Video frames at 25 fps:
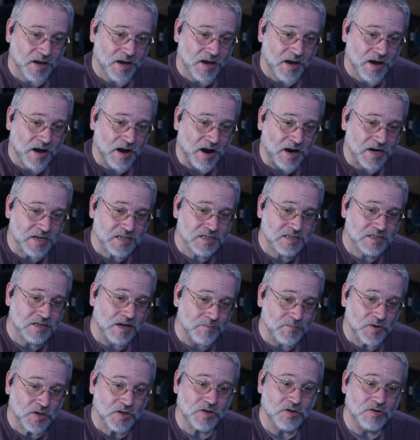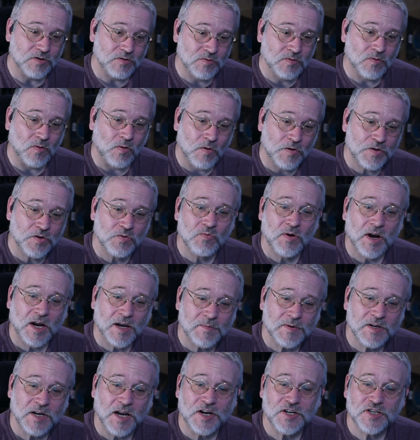I summoned you on the
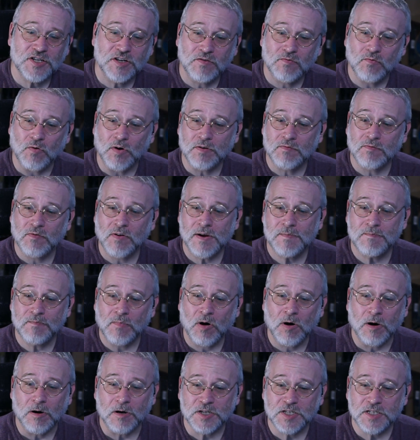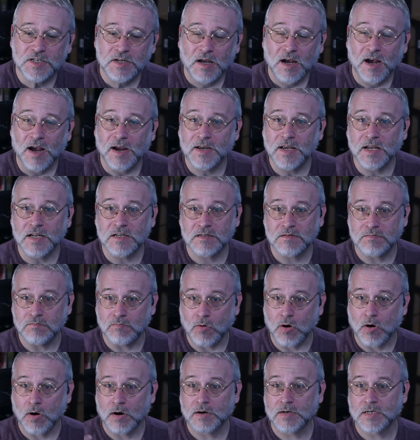recommendation of one of my marked. I guess
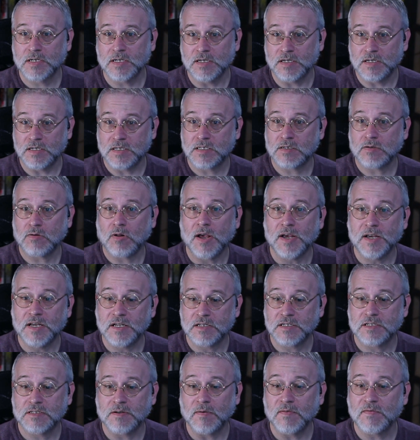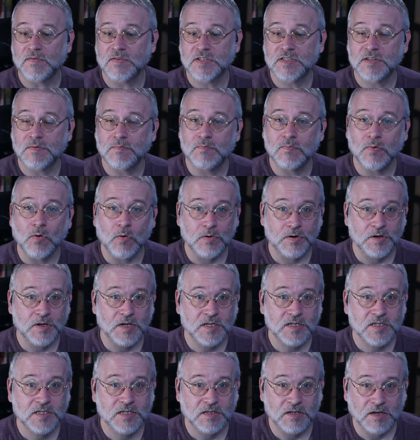marked is like some of his
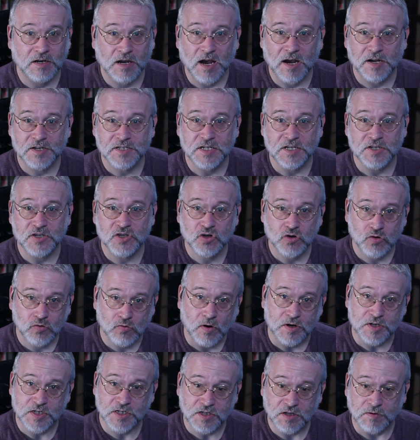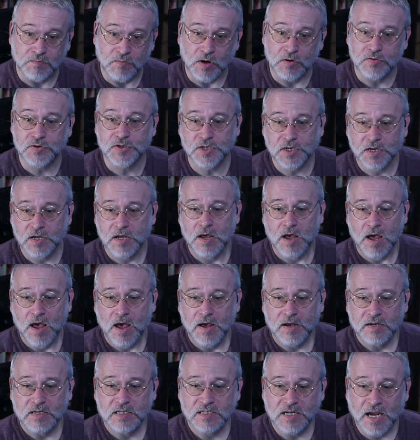subordinates, the guys he trusts the most.
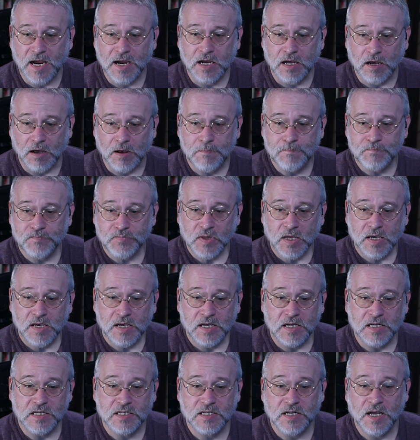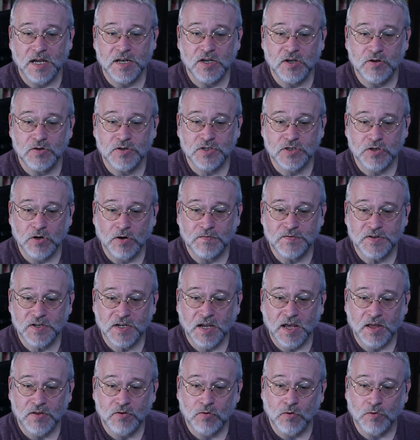Senka, he said you served
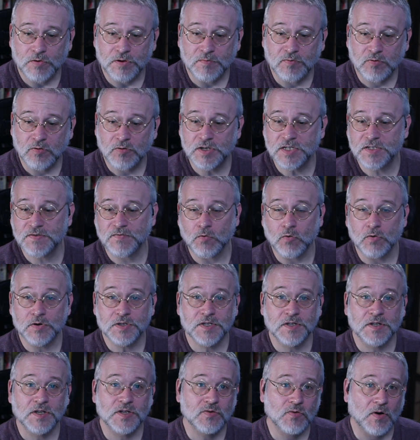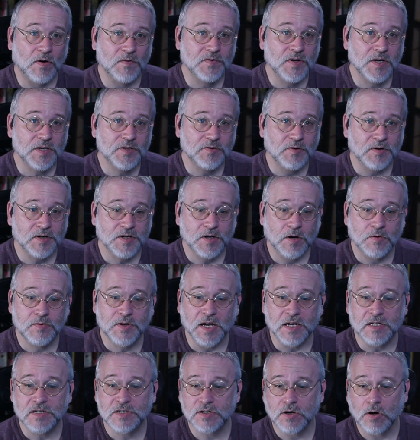together on the police force in the 12th district.
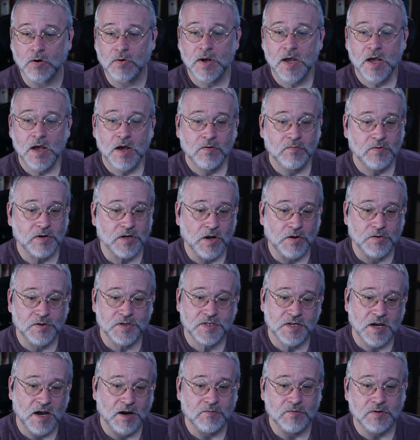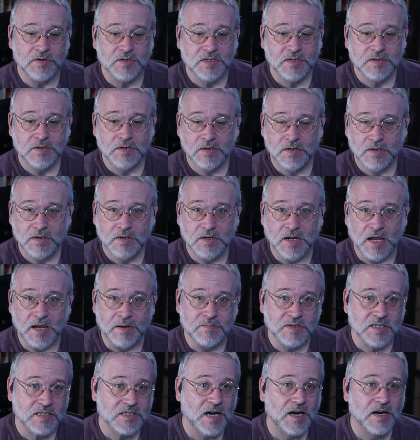Okay, so we know this guy was
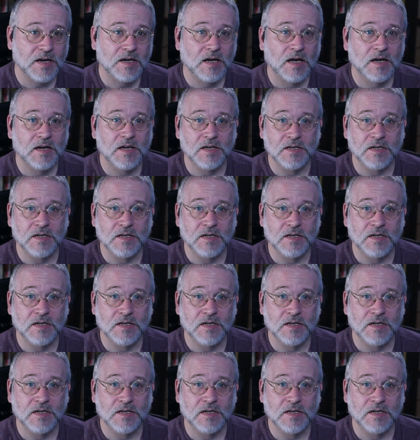named Senka.